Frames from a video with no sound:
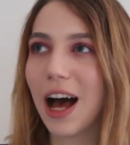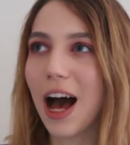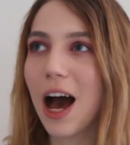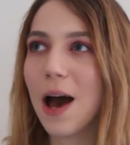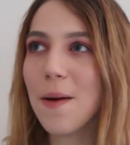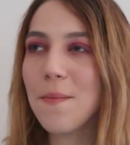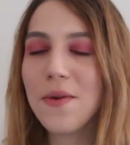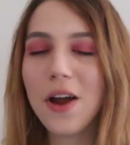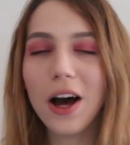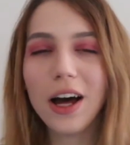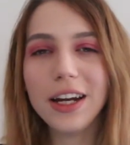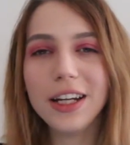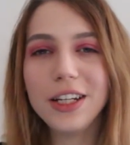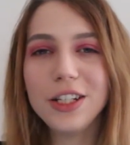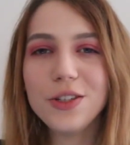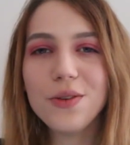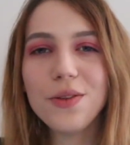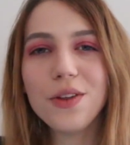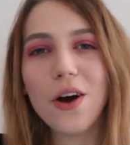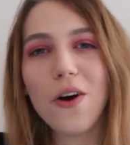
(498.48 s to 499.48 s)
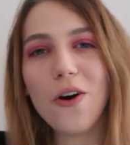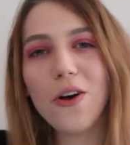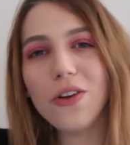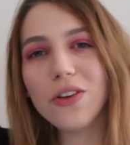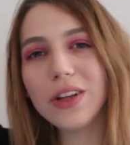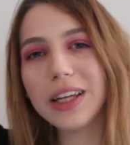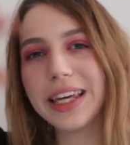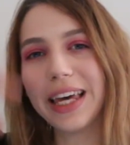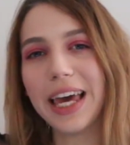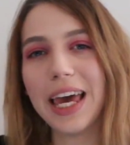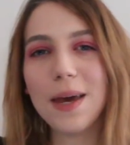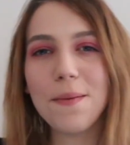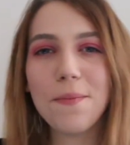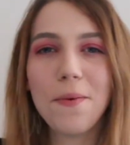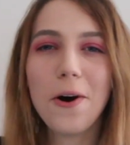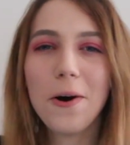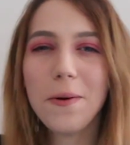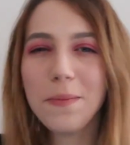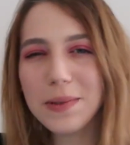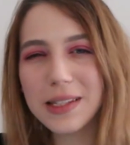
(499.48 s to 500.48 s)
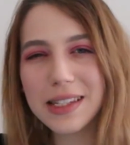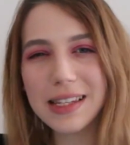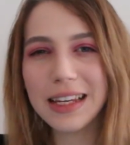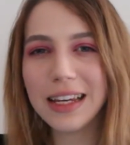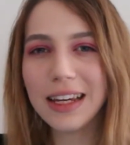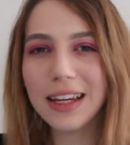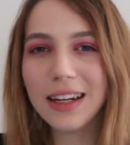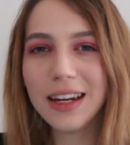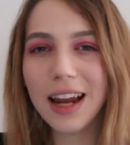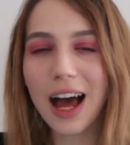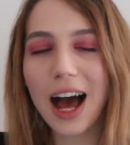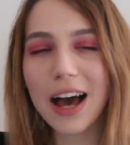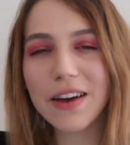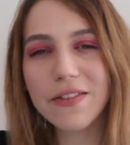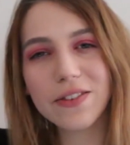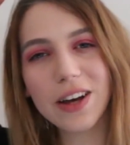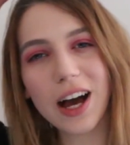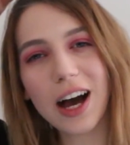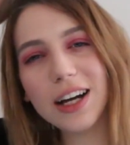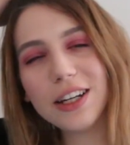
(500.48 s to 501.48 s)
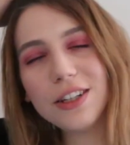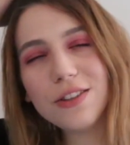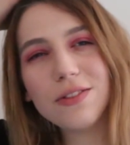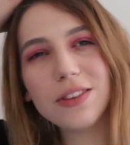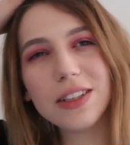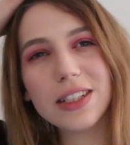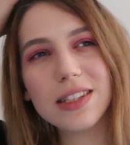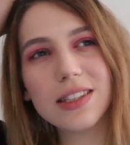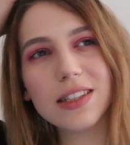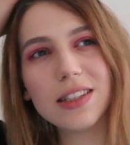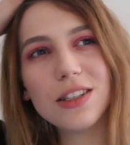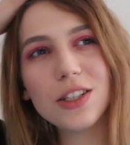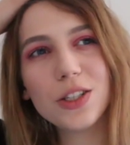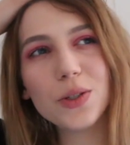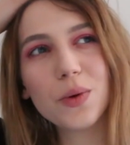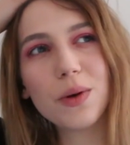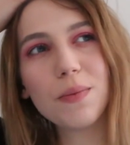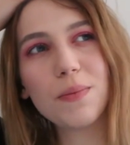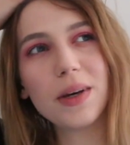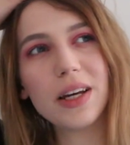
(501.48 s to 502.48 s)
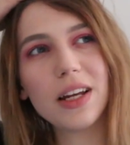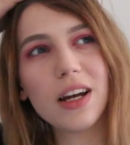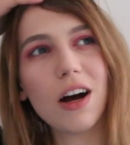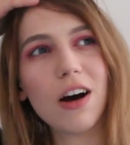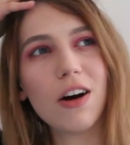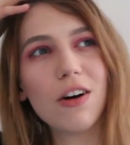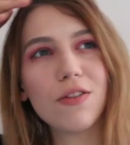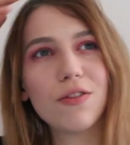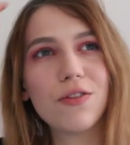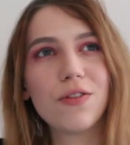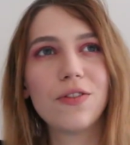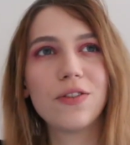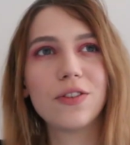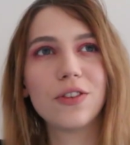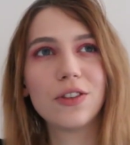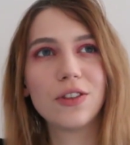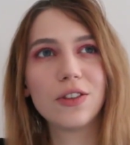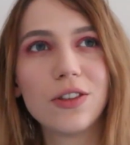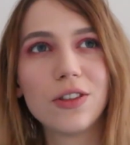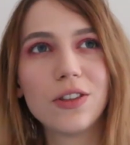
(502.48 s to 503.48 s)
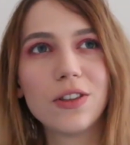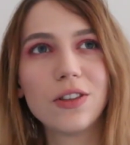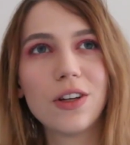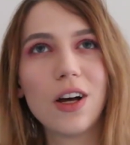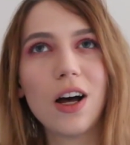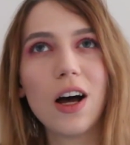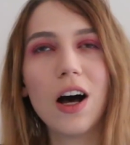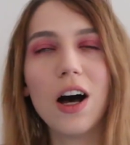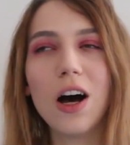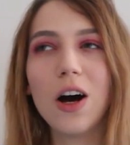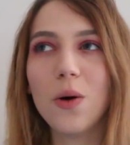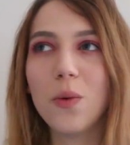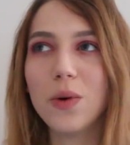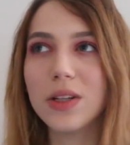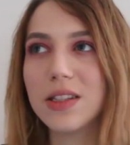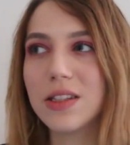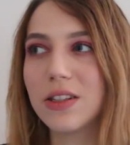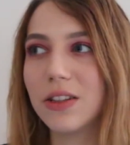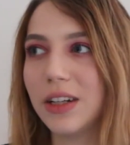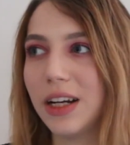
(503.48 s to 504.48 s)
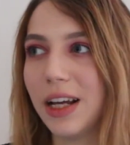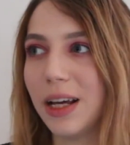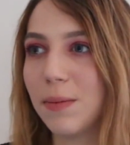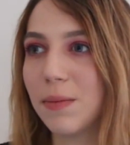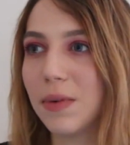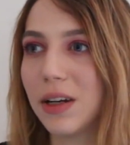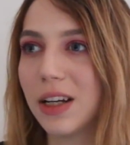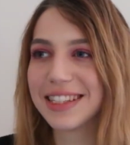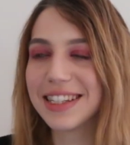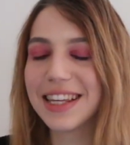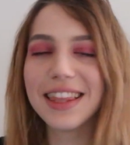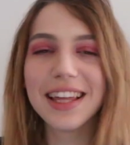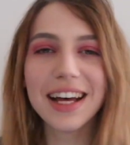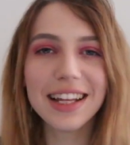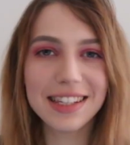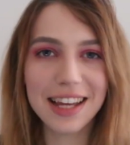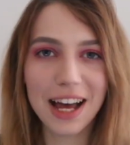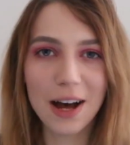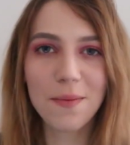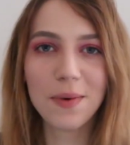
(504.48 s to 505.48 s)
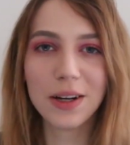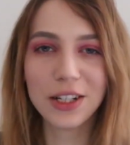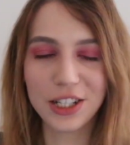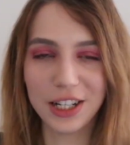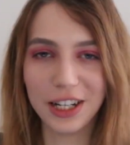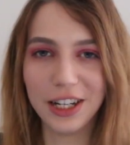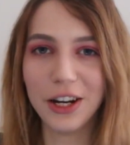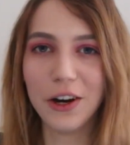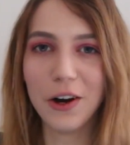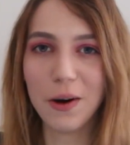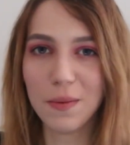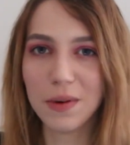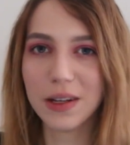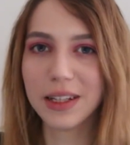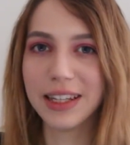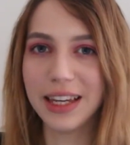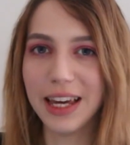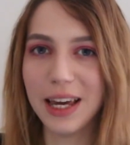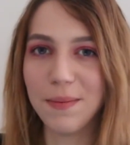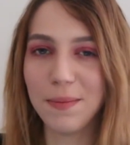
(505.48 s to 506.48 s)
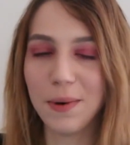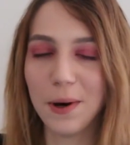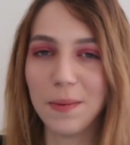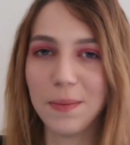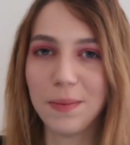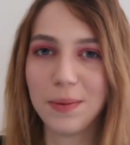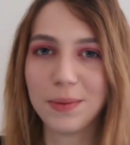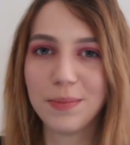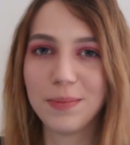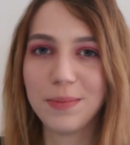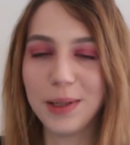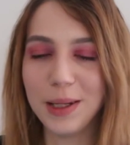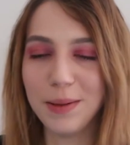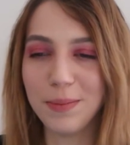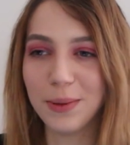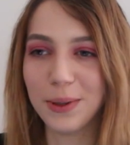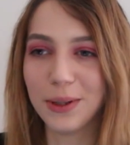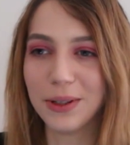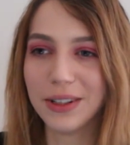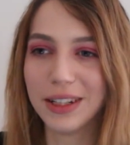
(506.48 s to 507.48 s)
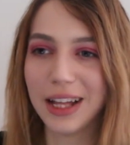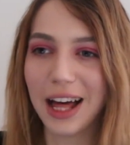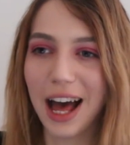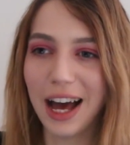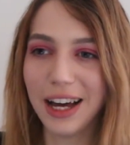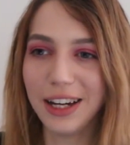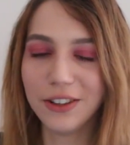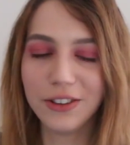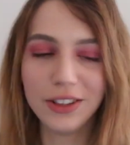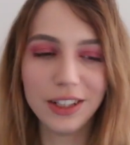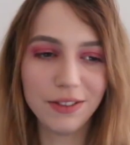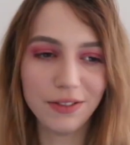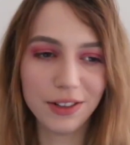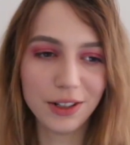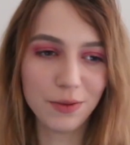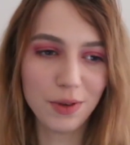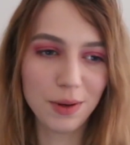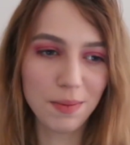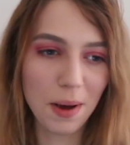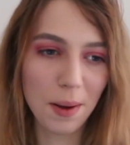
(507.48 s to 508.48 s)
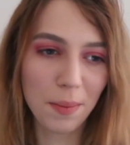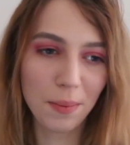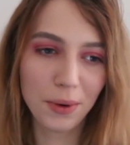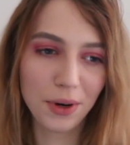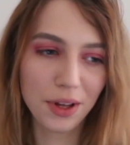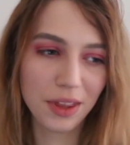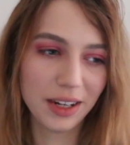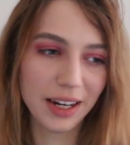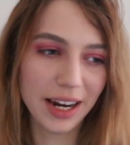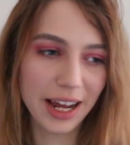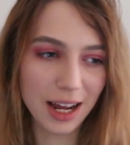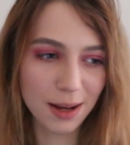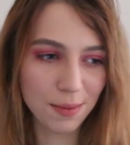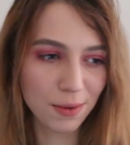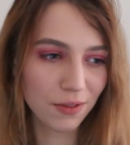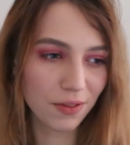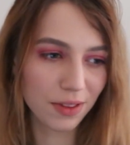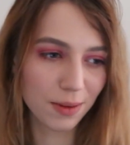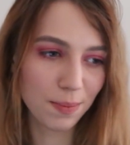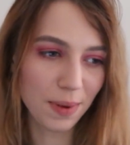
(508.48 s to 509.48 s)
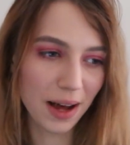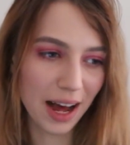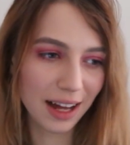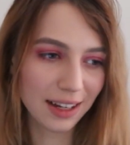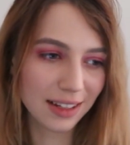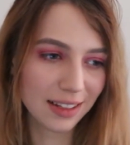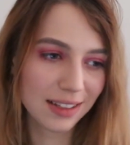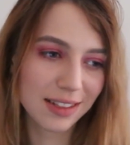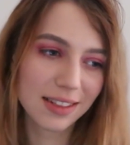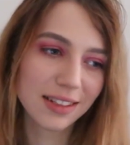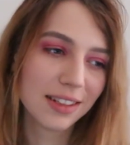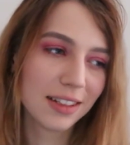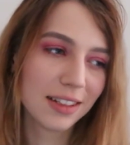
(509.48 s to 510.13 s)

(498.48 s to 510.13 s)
I'm not into the whole K-pop scene. I've kind of listened to a bit of, what's her name? See, that's how much I know about K-pop people. I don't even remember the name of the band.